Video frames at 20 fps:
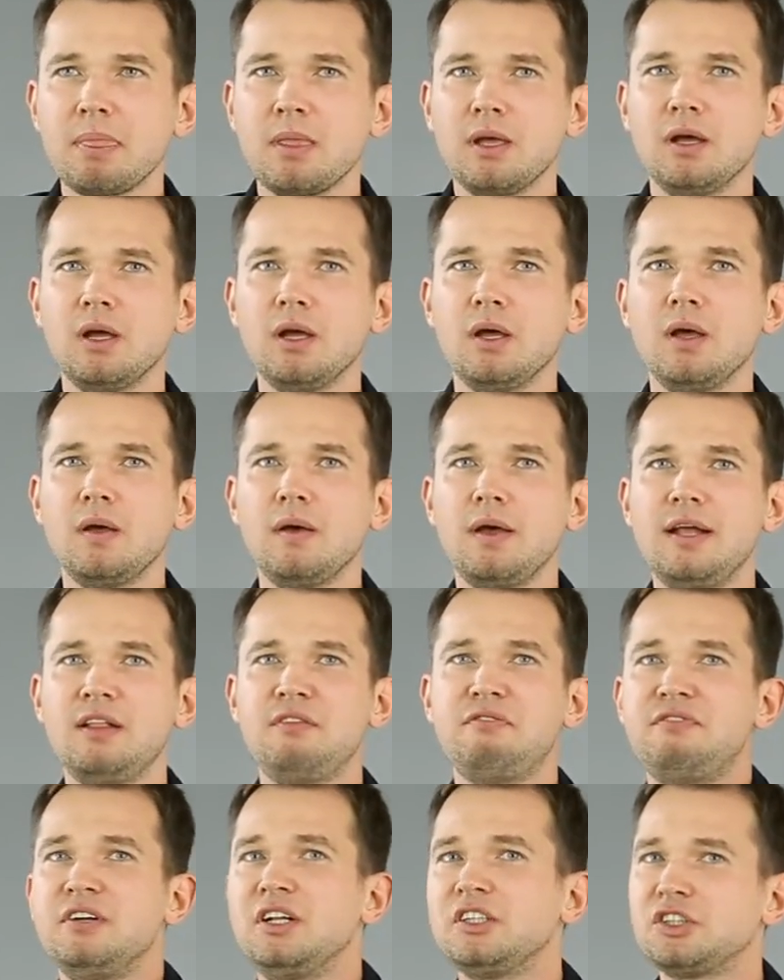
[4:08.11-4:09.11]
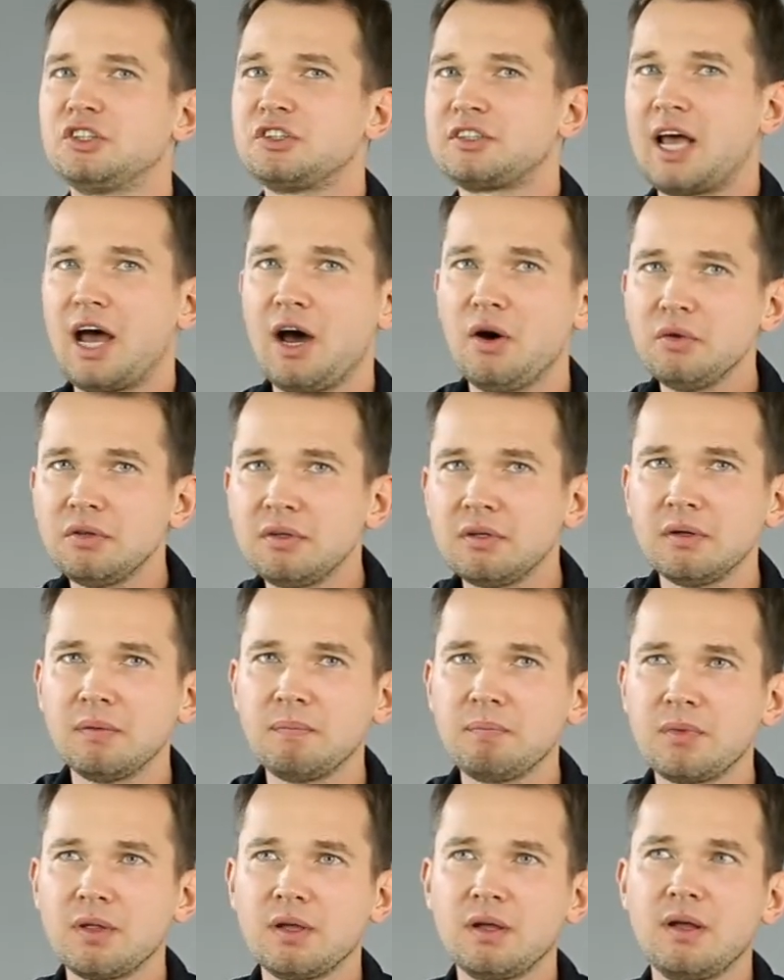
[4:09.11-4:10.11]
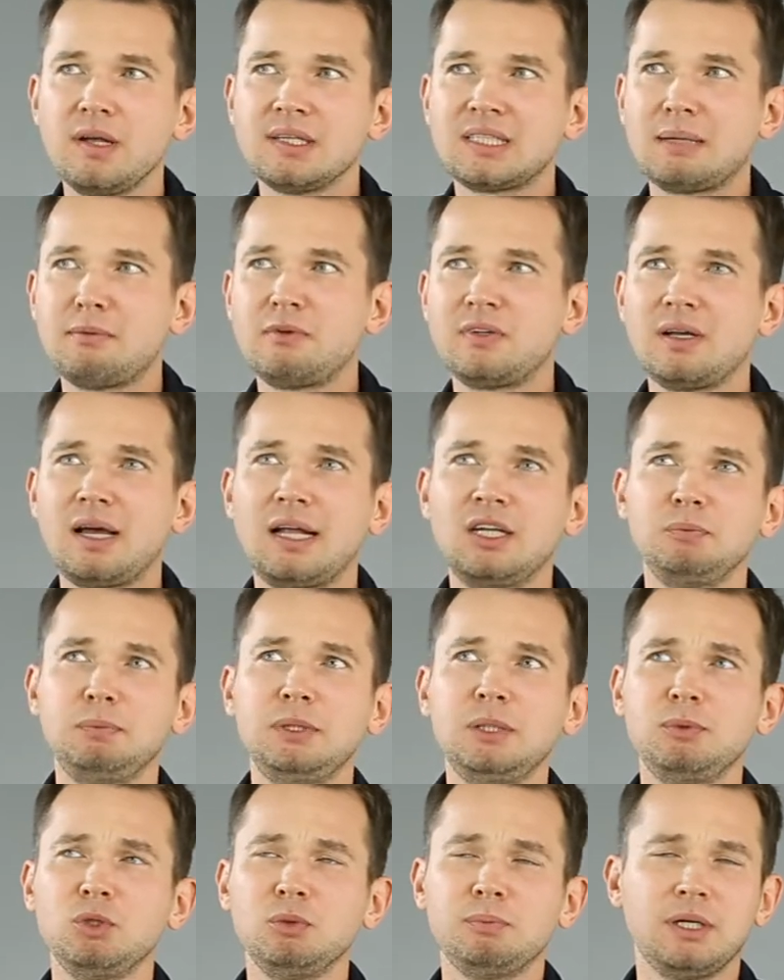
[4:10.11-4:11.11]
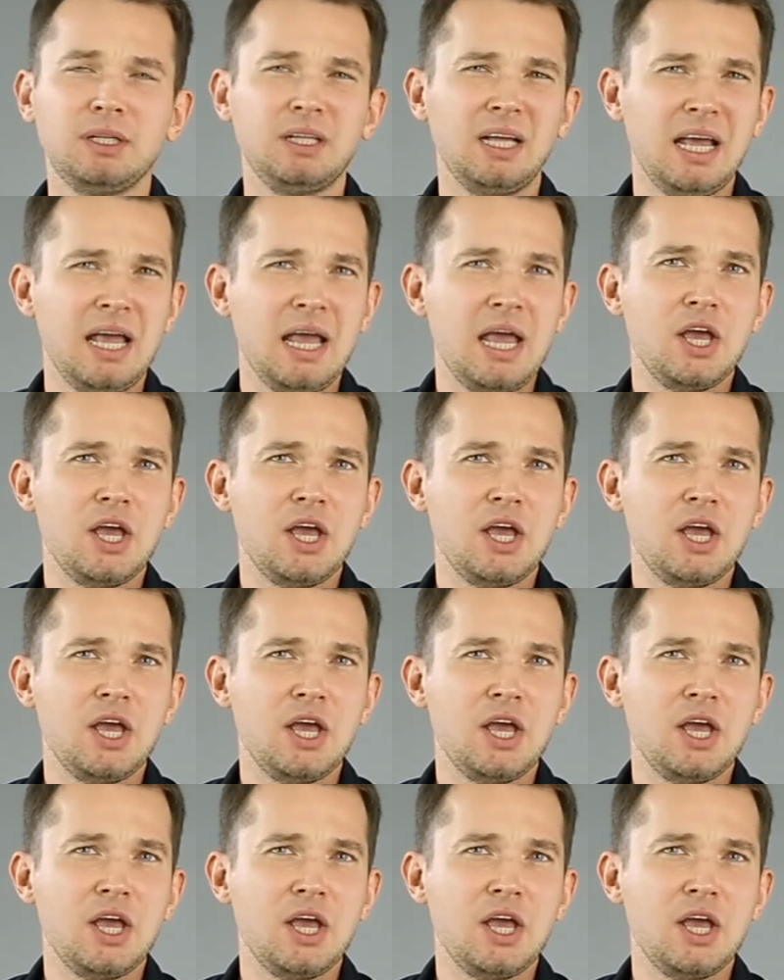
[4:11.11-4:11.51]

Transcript: It filters out some of the other people, but